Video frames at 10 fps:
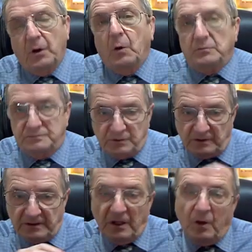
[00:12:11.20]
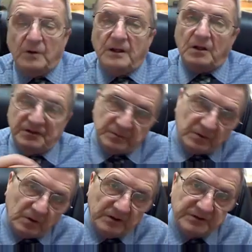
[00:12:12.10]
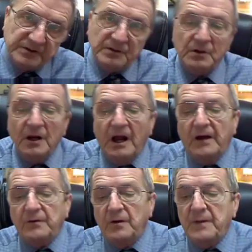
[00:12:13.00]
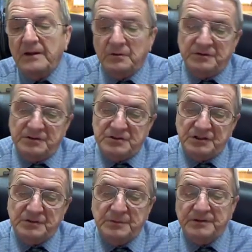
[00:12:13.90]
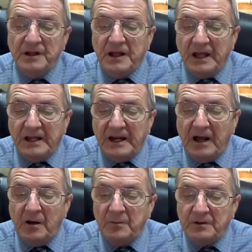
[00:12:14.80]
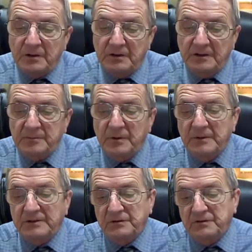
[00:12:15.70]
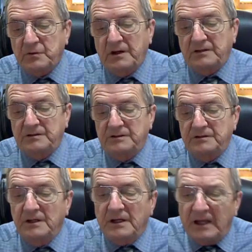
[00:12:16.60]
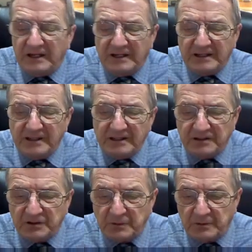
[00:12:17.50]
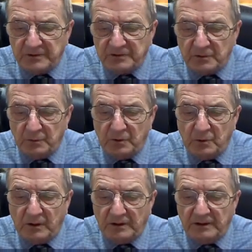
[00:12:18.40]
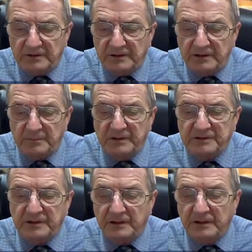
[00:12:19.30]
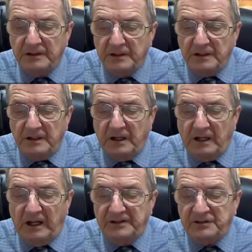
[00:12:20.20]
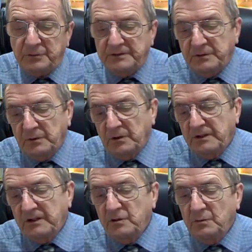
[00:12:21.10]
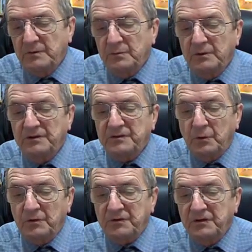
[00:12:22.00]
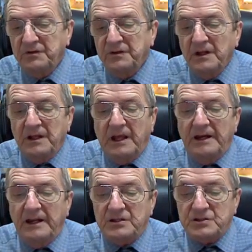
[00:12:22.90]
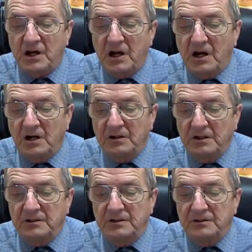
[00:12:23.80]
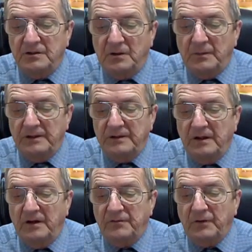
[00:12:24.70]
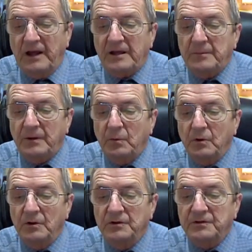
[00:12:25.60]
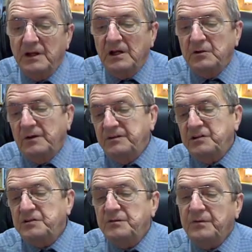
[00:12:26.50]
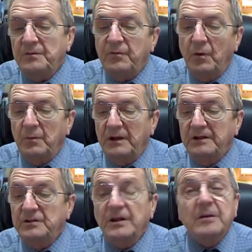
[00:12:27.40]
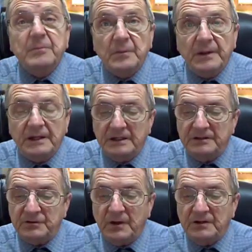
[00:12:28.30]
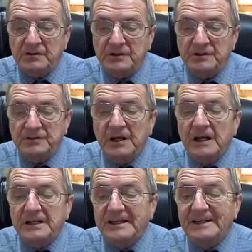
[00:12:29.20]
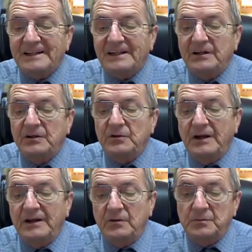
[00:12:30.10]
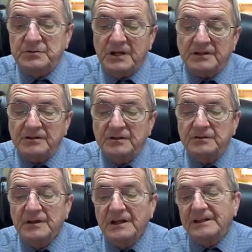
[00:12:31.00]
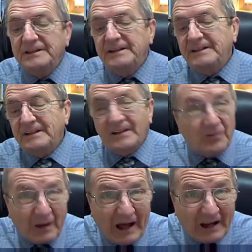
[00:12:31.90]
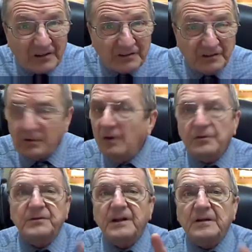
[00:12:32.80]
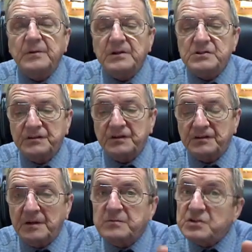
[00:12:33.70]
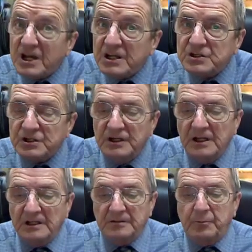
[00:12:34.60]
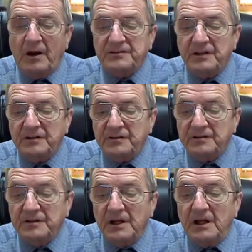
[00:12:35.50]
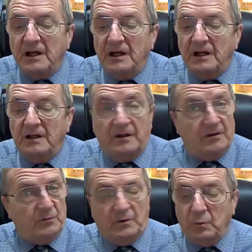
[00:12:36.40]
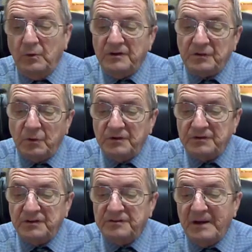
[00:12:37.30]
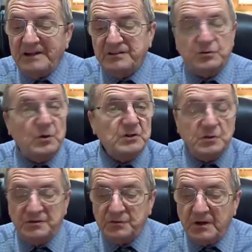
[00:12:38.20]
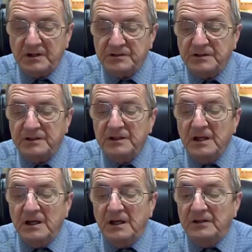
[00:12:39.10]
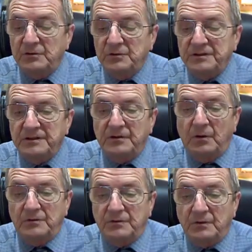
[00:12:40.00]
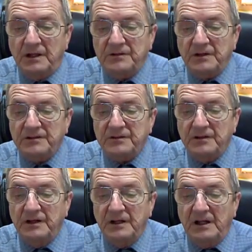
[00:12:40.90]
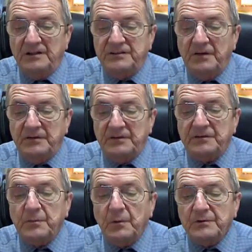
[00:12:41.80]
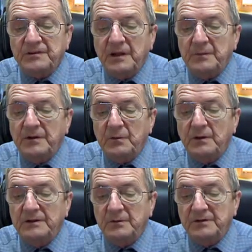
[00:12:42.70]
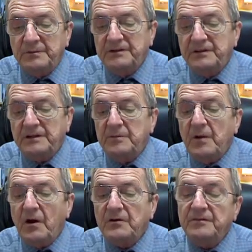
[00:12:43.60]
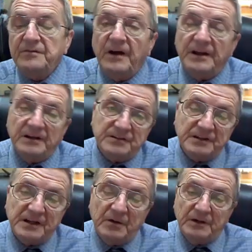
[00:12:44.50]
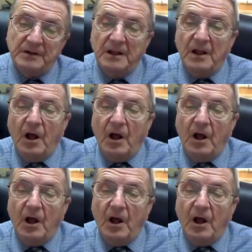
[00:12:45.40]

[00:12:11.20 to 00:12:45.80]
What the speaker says: flow. So, okay, customer calls here. How do I make those adjustments, and how am I going to implement those strategies? And then I think at this one, let me just go real quickly because I think basically on this one they're looking at human resources and HR. What I mean, for lack of better words, transition from formulating to implementing strategies, need a clear annual objectives, need clear policies. All those have to be adjusted because I'm changing the processes. What resources match structure with strategy, do's and don'ts. Okay, so that's seven because they're both the same. The other one was basically marketing, finance, accounting.